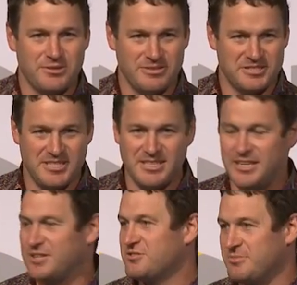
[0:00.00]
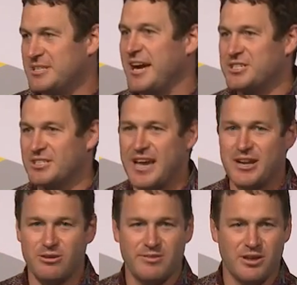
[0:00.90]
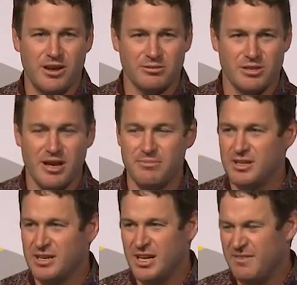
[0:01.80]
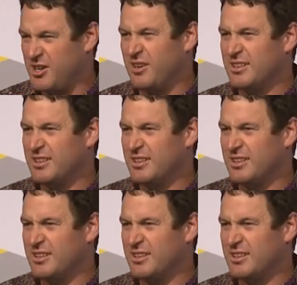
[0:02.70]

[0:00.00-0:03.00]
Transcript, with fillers: and sending instrumentation data off it the whole time. If you've got